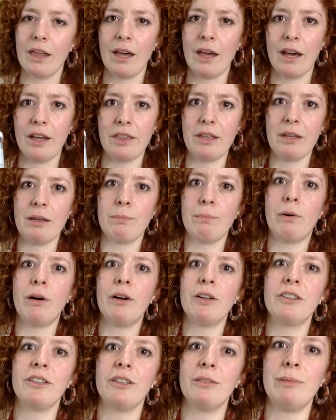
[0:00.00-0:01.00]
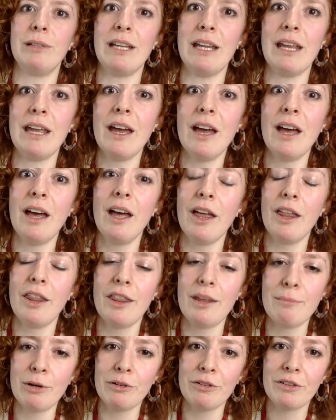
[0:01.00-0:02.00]
I think possibly
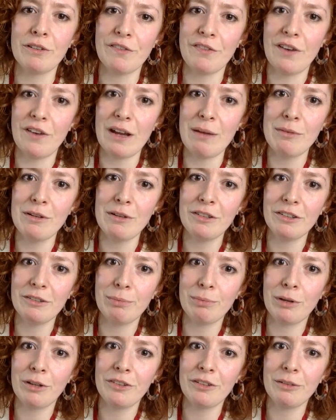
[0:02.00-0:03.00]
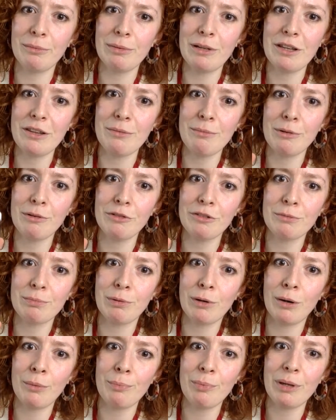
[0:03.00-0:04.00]
the most famous, possibly the most
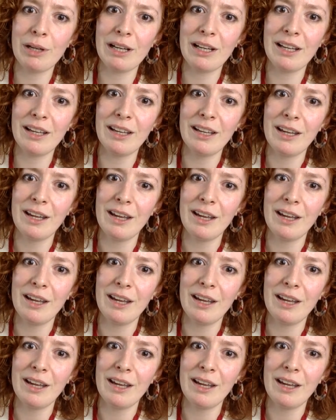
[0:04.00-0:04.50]
popular